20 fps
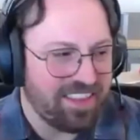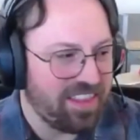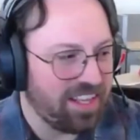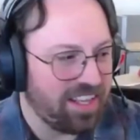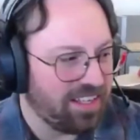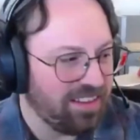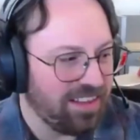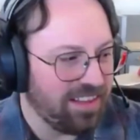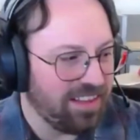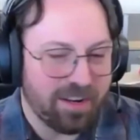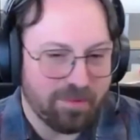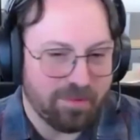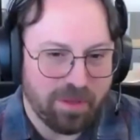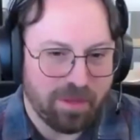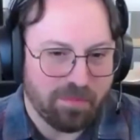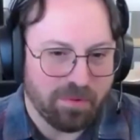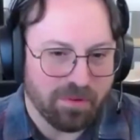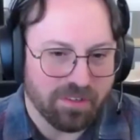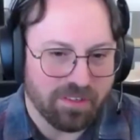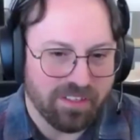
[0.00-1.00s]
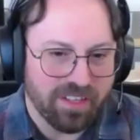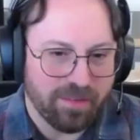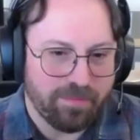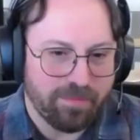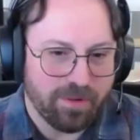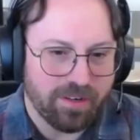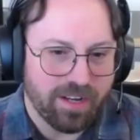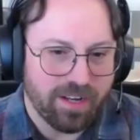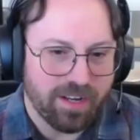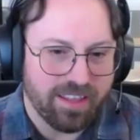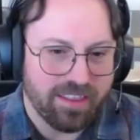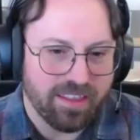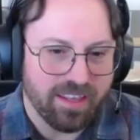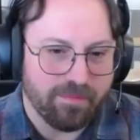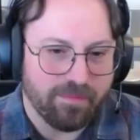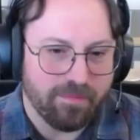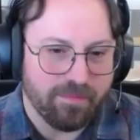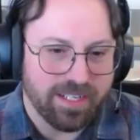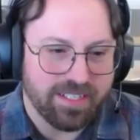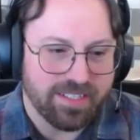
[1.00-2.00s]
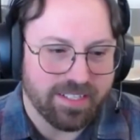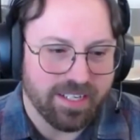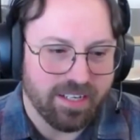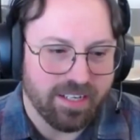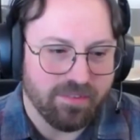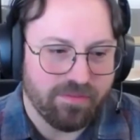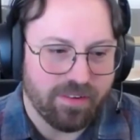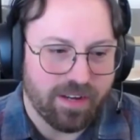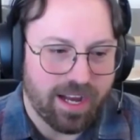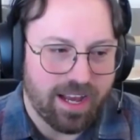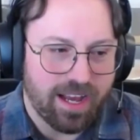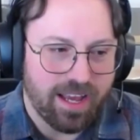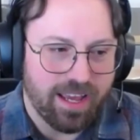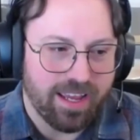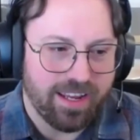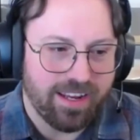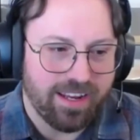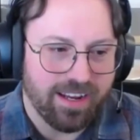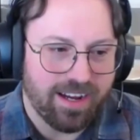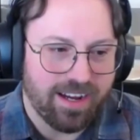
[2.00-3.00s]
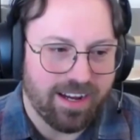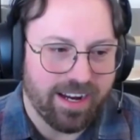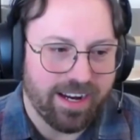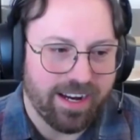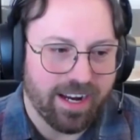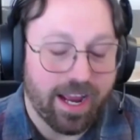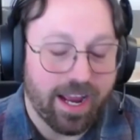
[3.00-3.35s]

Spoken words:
a lot of people are in that boat. I think myself, I